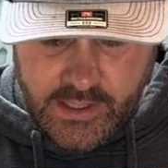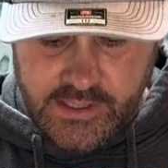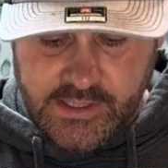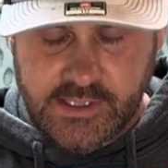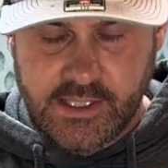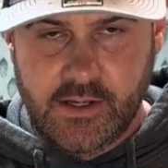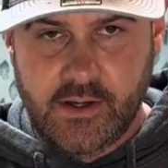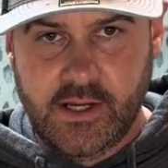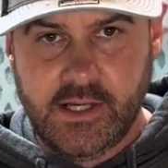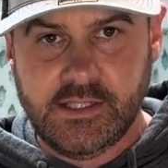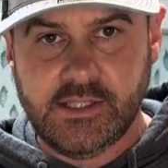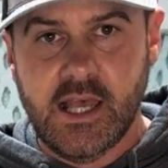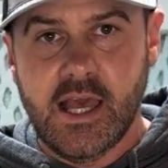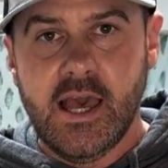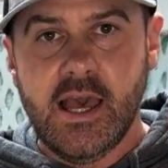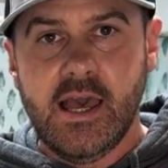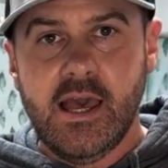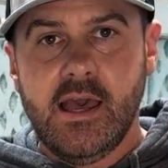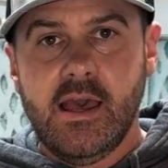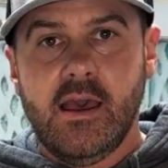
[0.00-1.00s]
series,
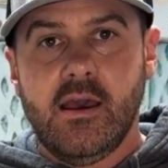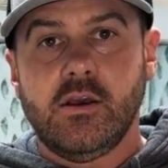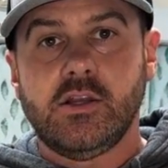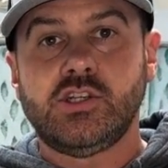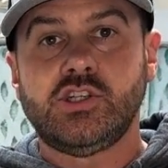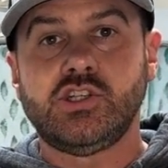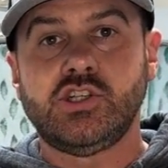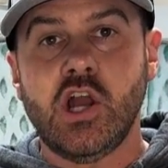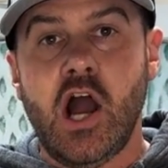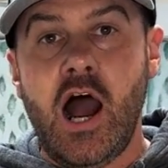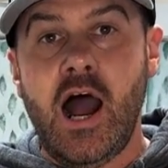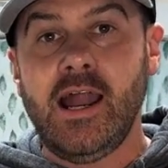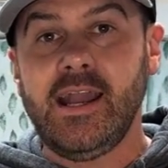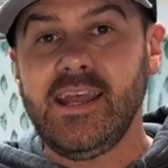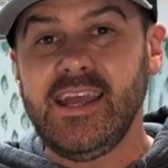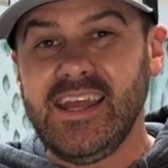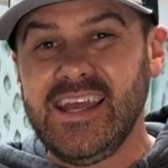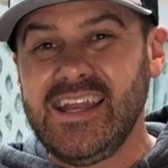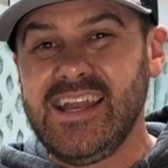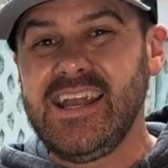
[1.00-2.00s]
shot
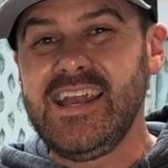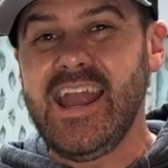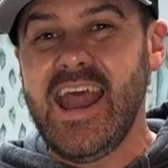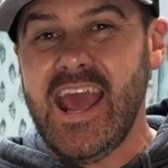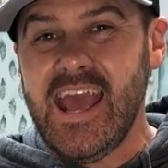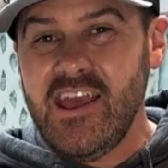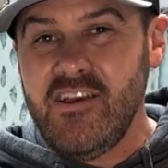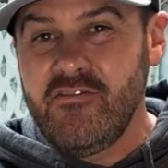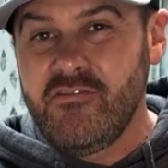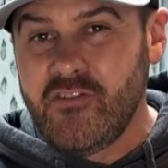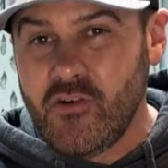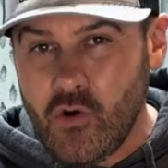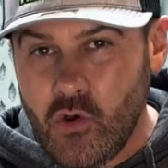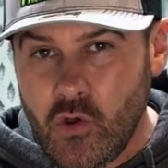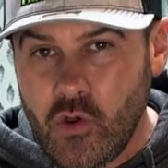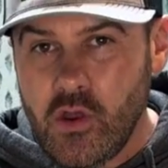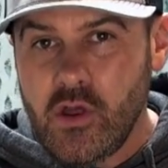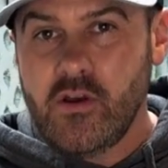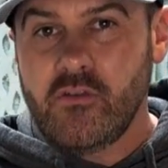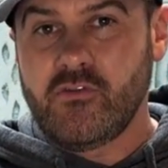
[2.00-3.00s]
in
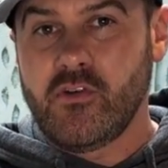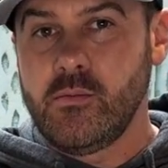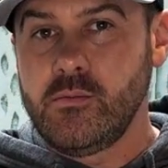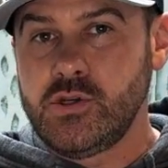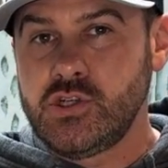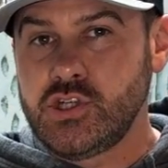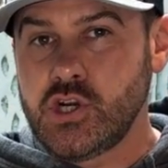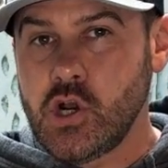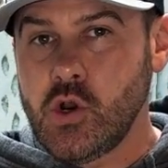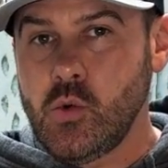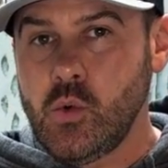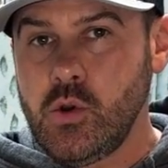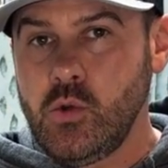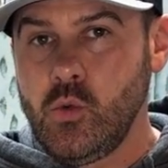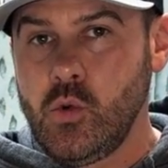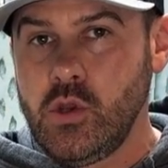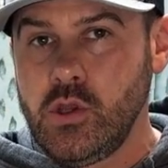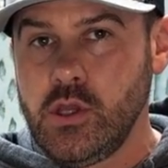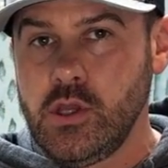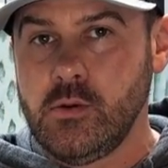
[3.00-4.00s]
naval from Sherwin
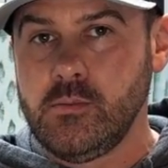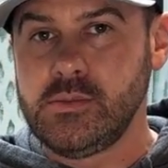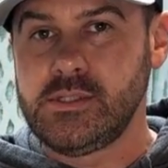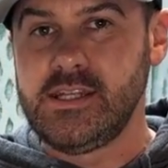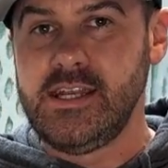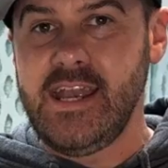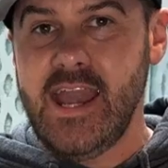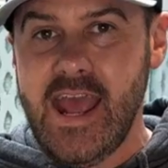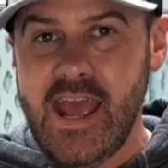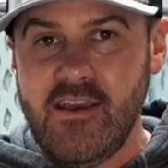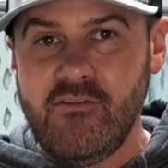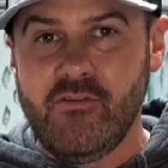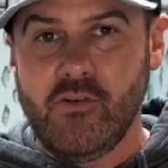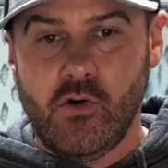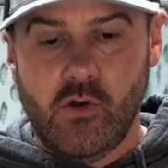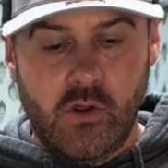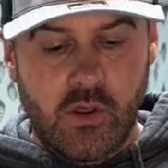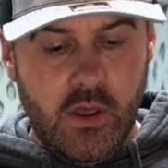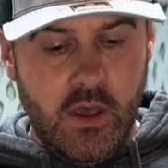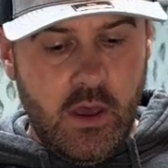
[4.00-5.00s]
Williams,
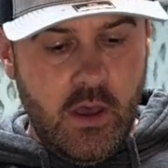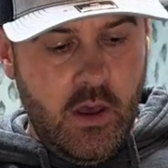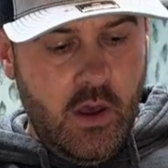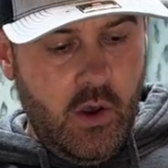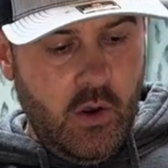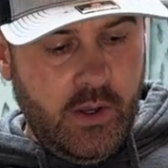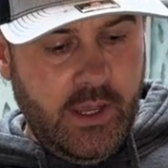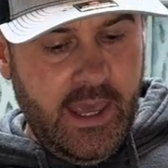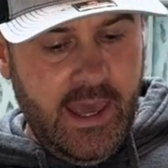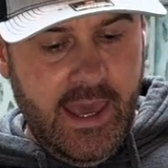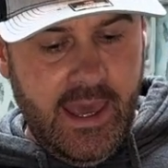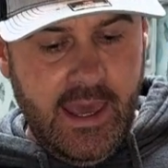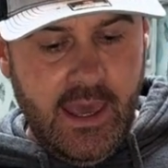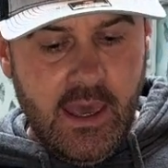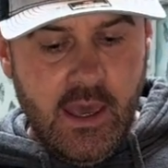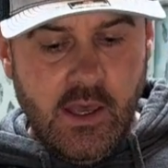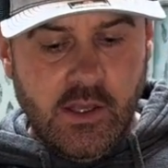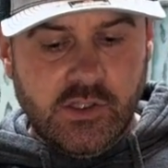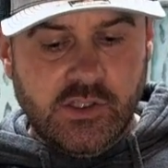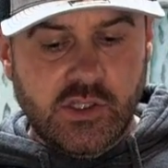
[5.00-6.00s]
naval. Okay,
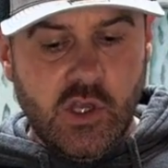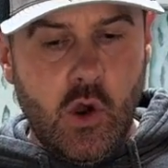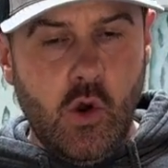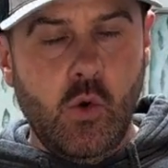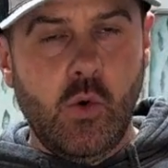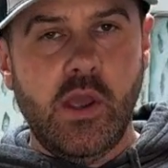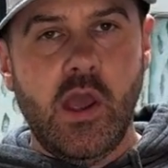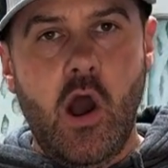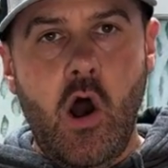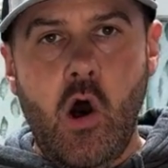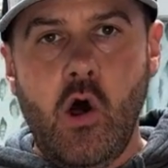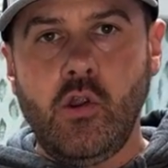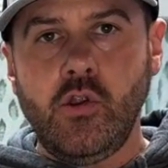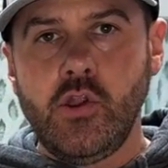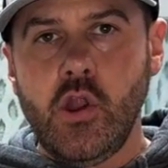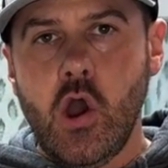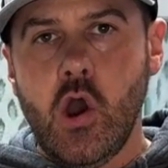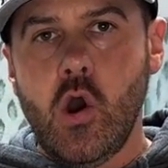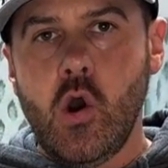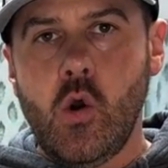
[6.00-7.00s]
so we all
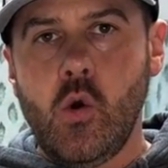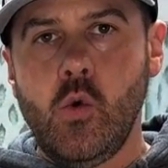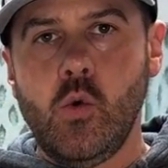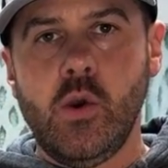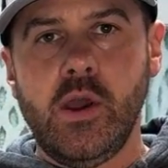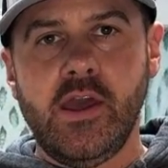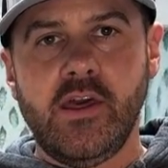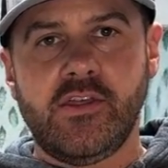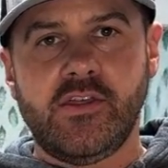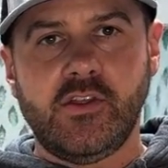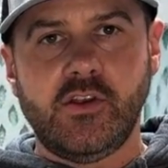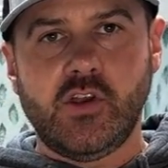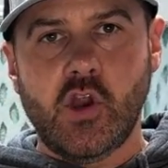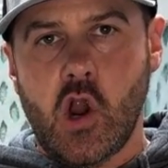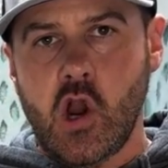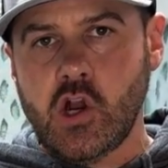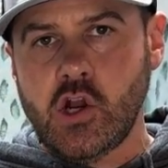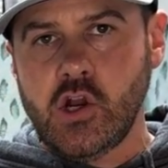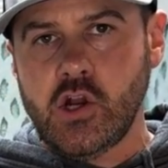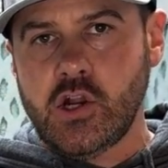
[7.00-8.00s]
know with
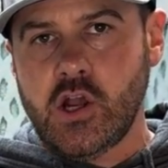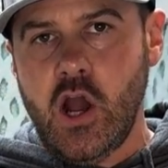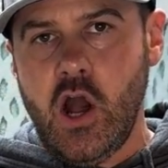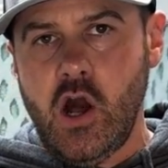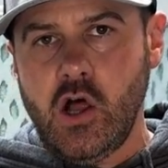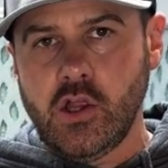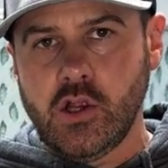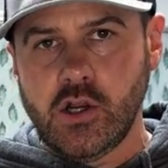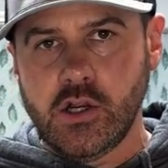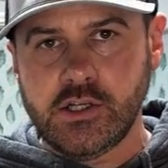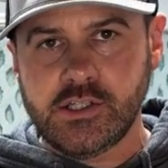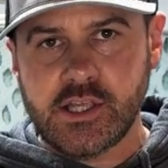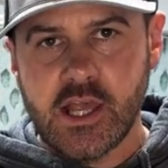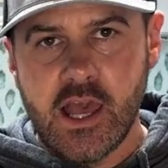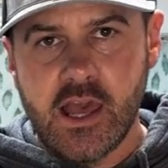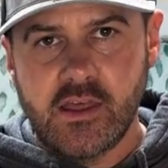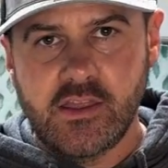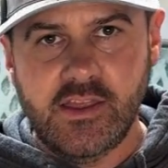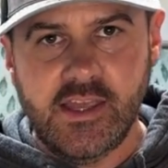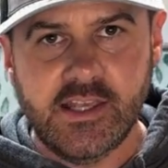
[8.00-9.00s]
darker colors,
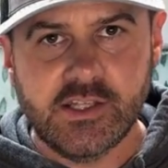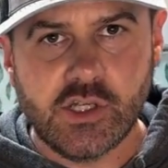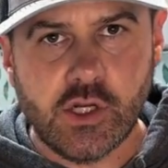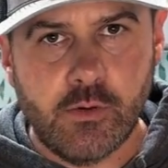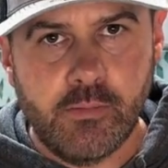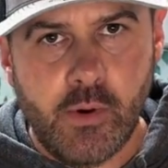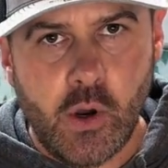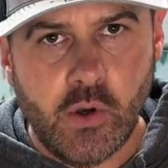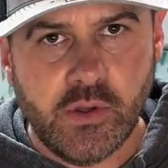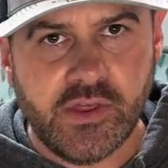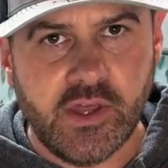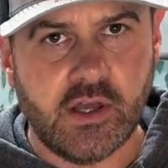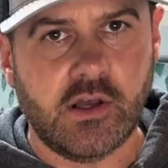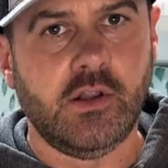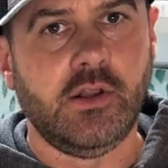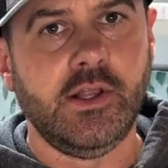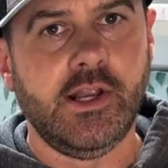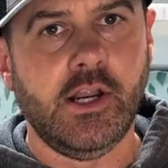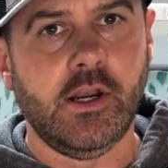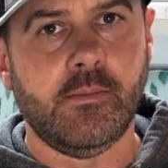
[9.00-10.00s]
these are both a
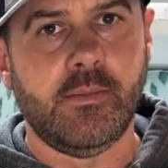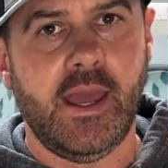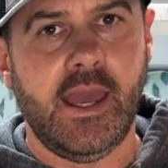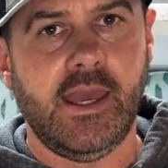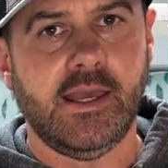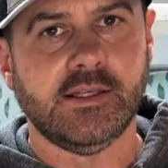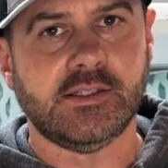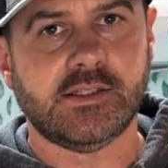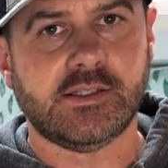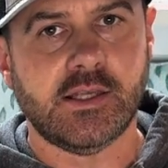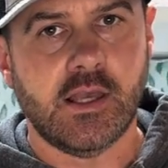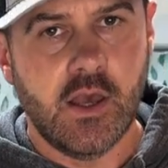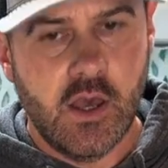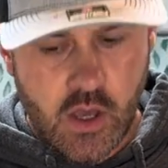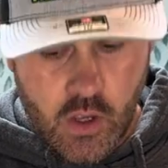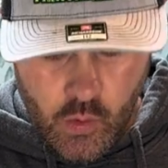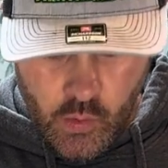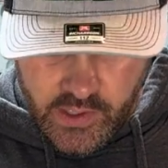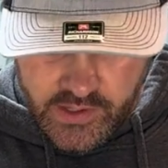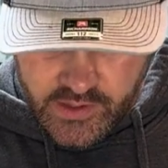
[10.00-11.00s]
clear base.
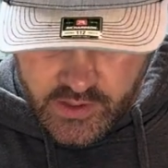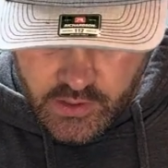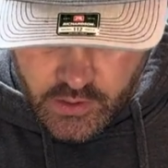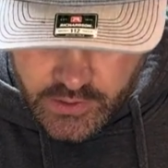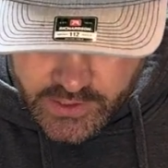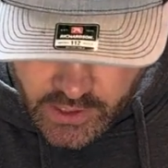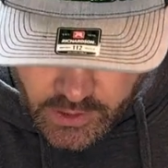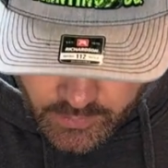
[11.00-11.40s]
With clear